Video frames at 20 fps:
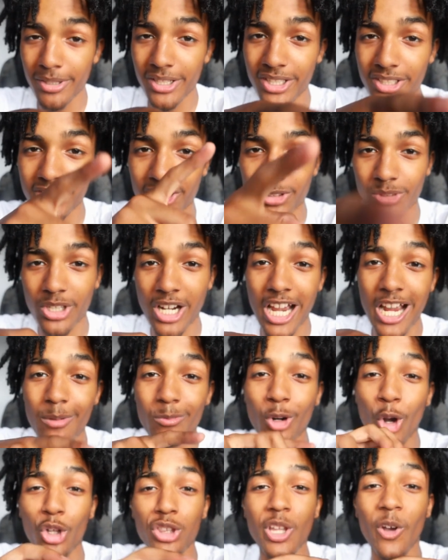button,
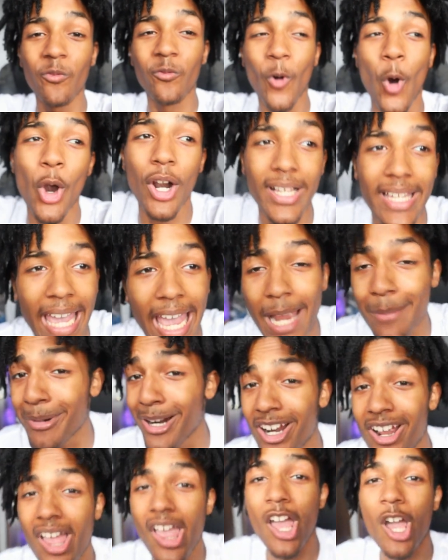subscribe. Road to 4K,
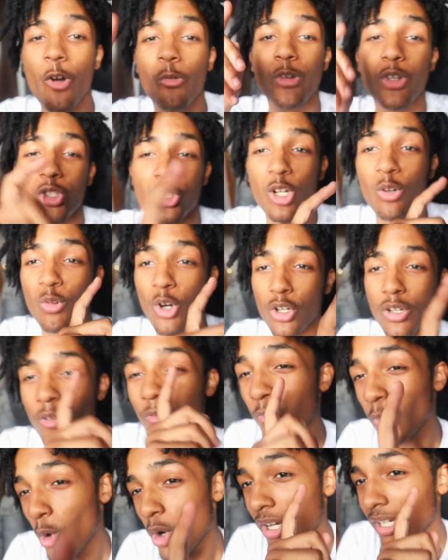bro. We was on a road to
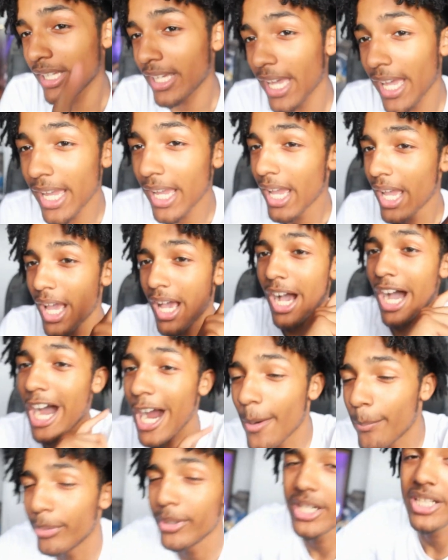4K.
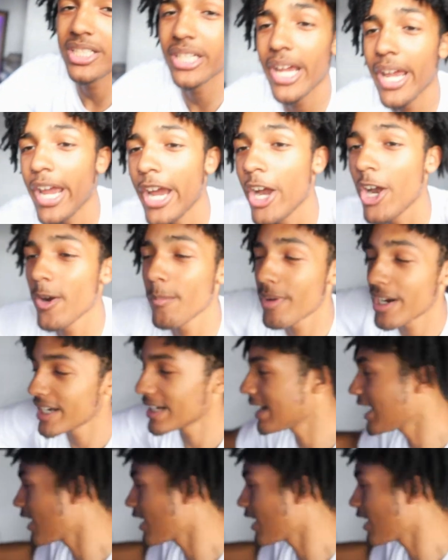I appreciate everybody